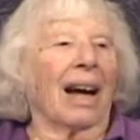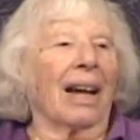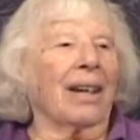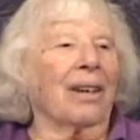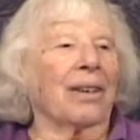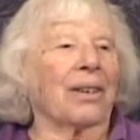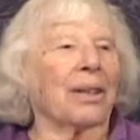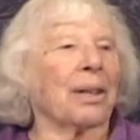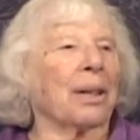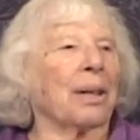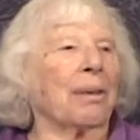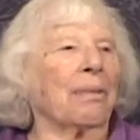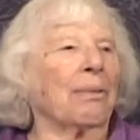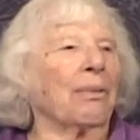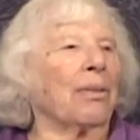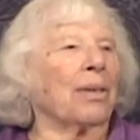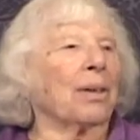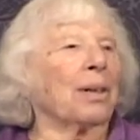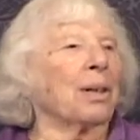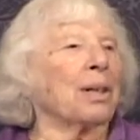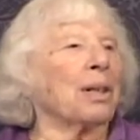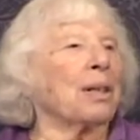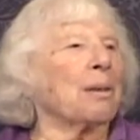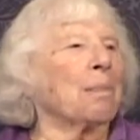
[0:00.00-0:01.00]
I couldn't
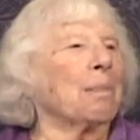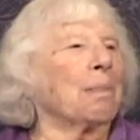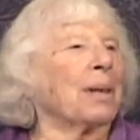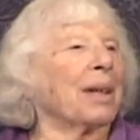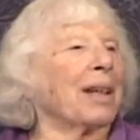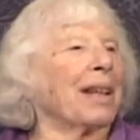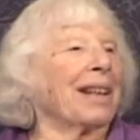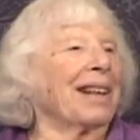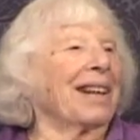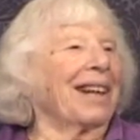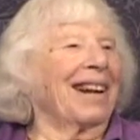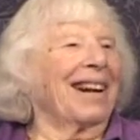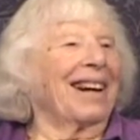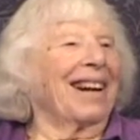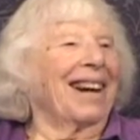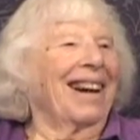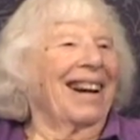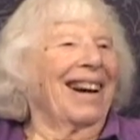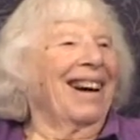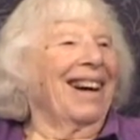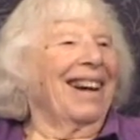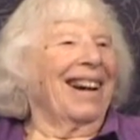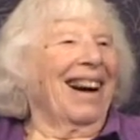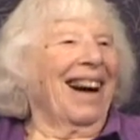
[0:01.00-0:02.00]
afford candidates? to be.
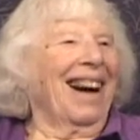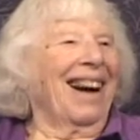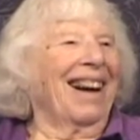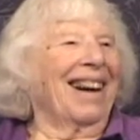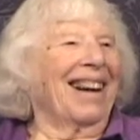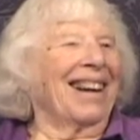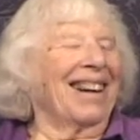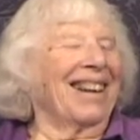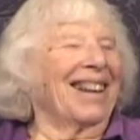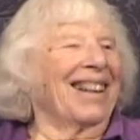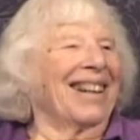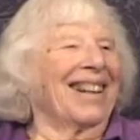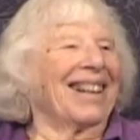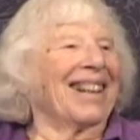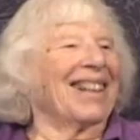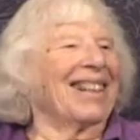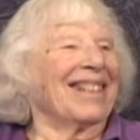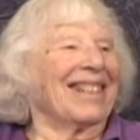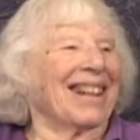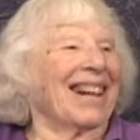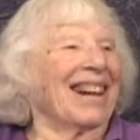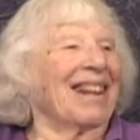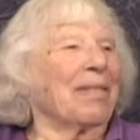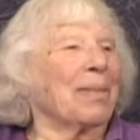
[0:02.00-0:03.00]
I, uh,
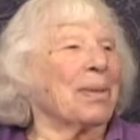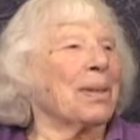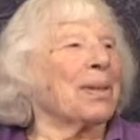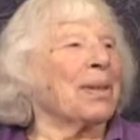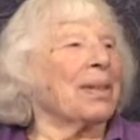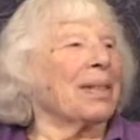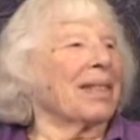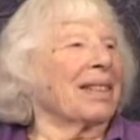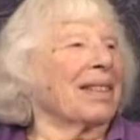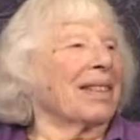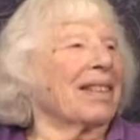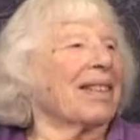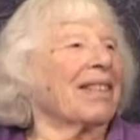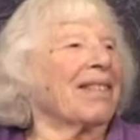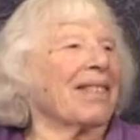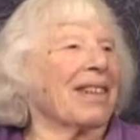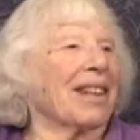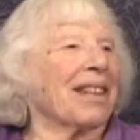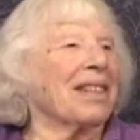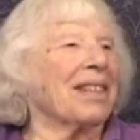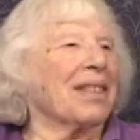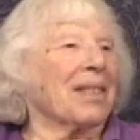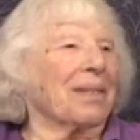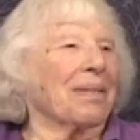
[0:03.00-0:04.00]
I was an
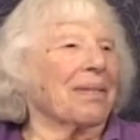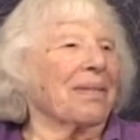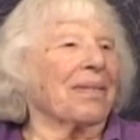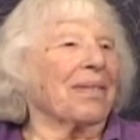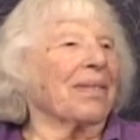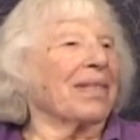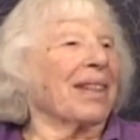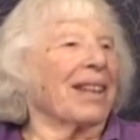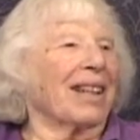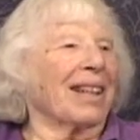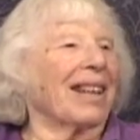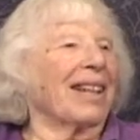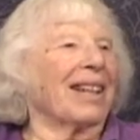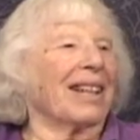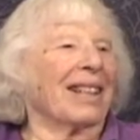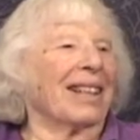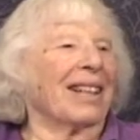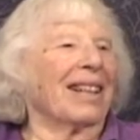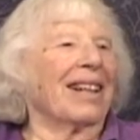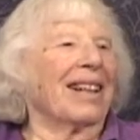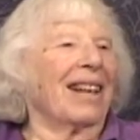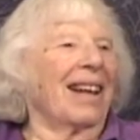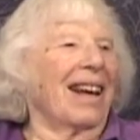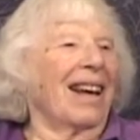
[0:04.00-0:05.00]
aggressive kid,
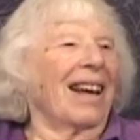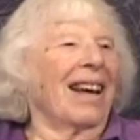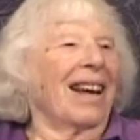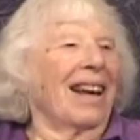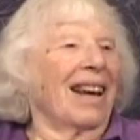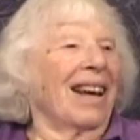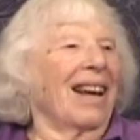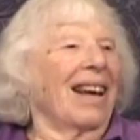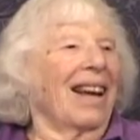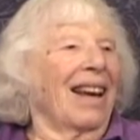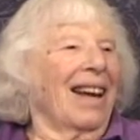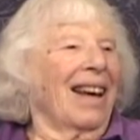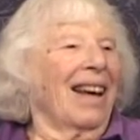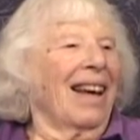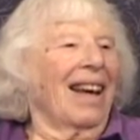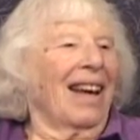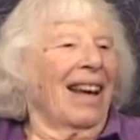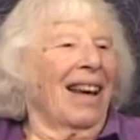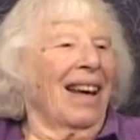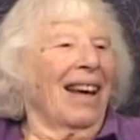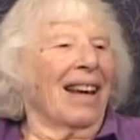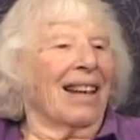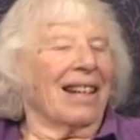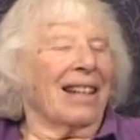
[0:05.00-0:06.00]

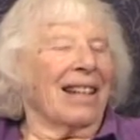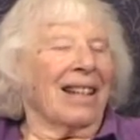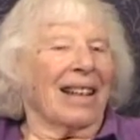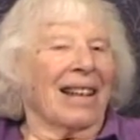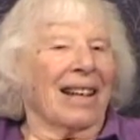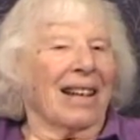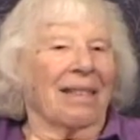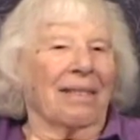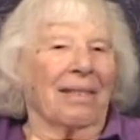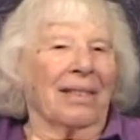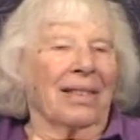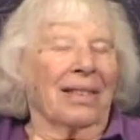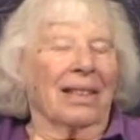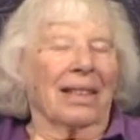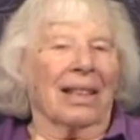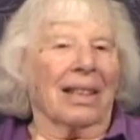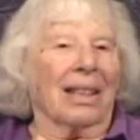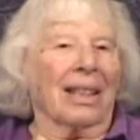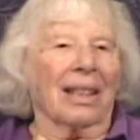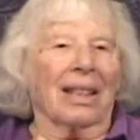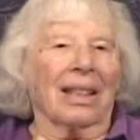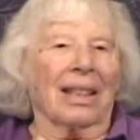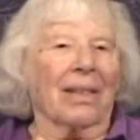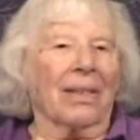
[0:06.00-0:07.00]
and I got
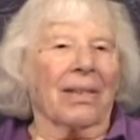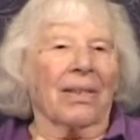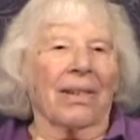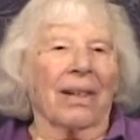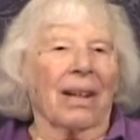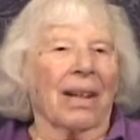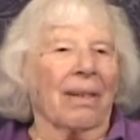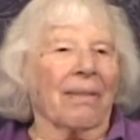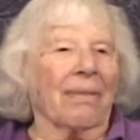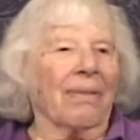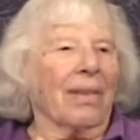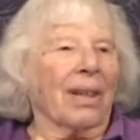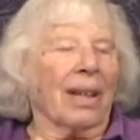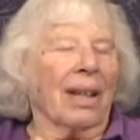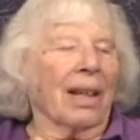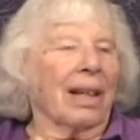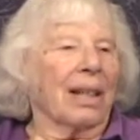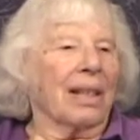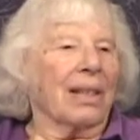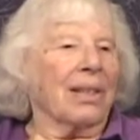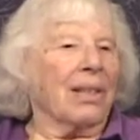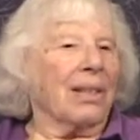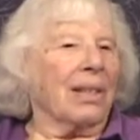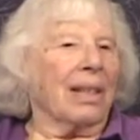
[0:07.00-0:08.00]
a lot of
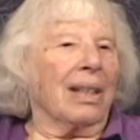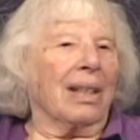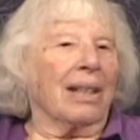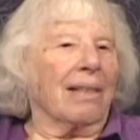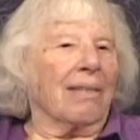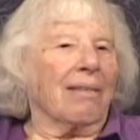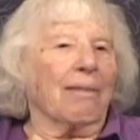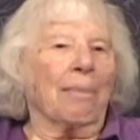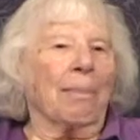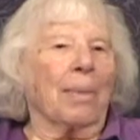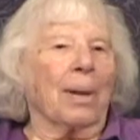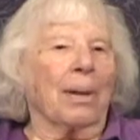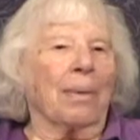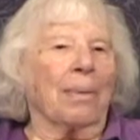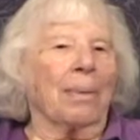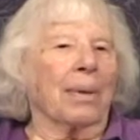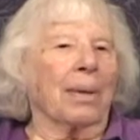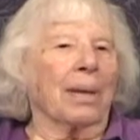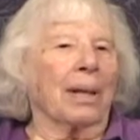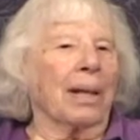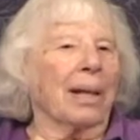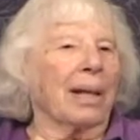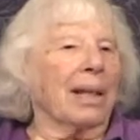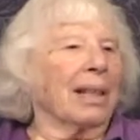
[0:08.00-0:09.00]
gratification out of my
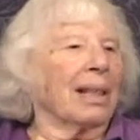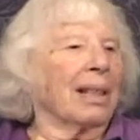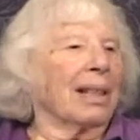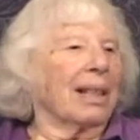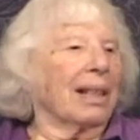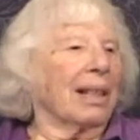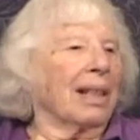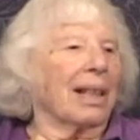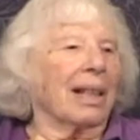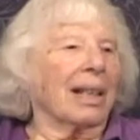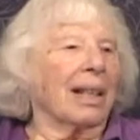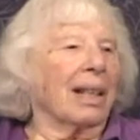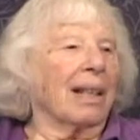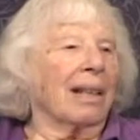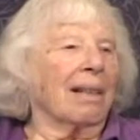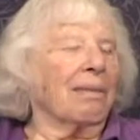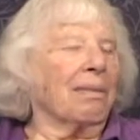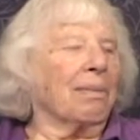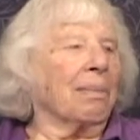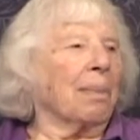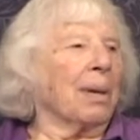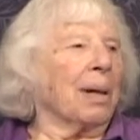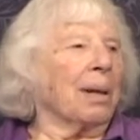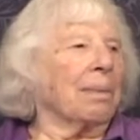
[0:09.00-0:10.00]
work, and I
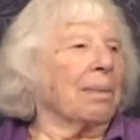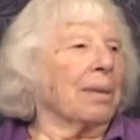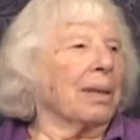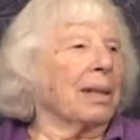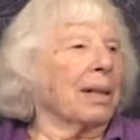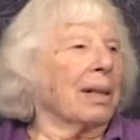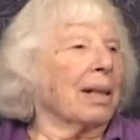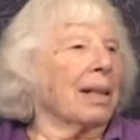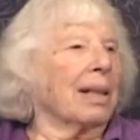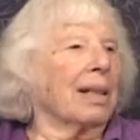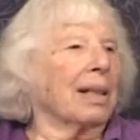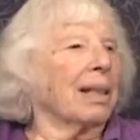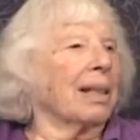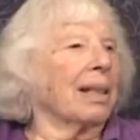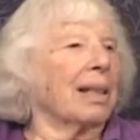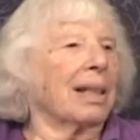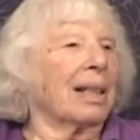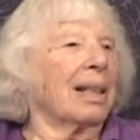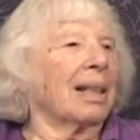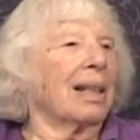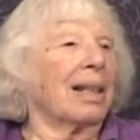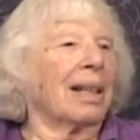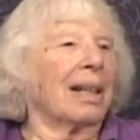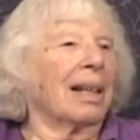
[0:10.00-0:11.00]
loved my work.
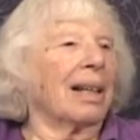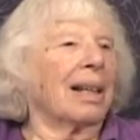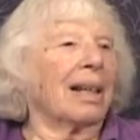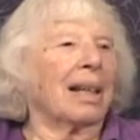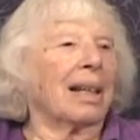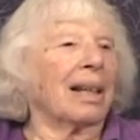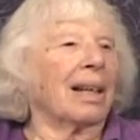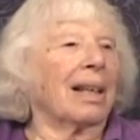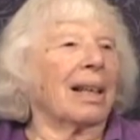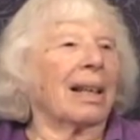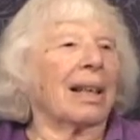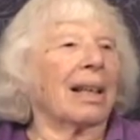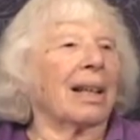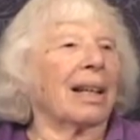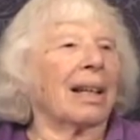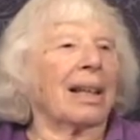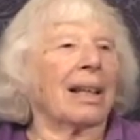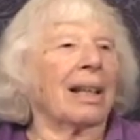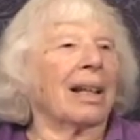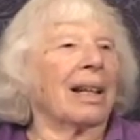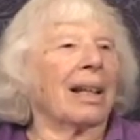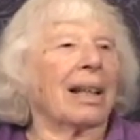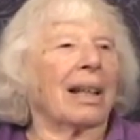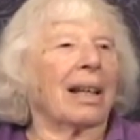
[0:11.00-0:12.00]
Now, what years
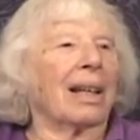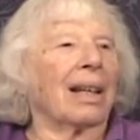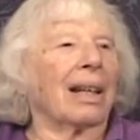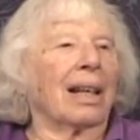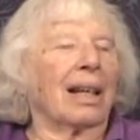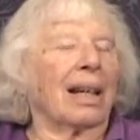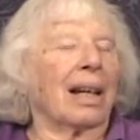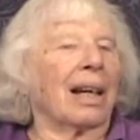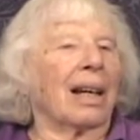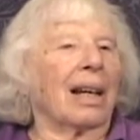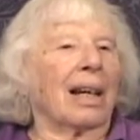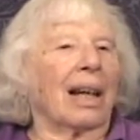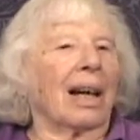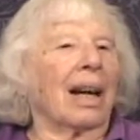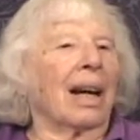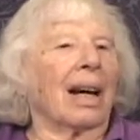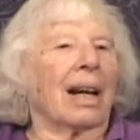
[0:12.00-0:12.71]
were these?